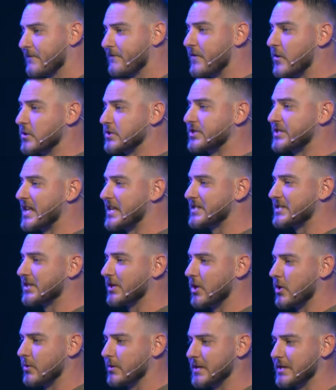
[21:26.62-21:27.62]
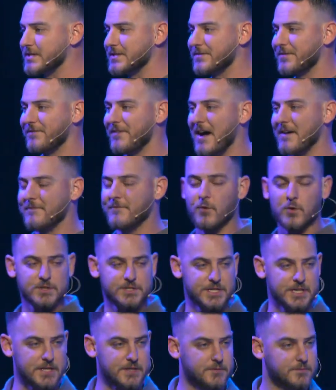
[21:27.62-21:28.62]
1 Thessalonians
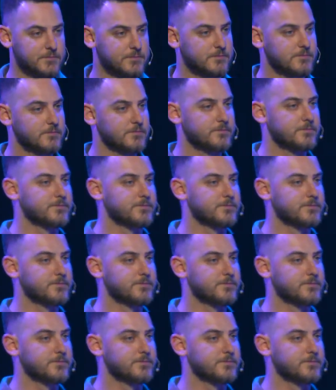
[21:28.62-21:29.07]
5:14. Primera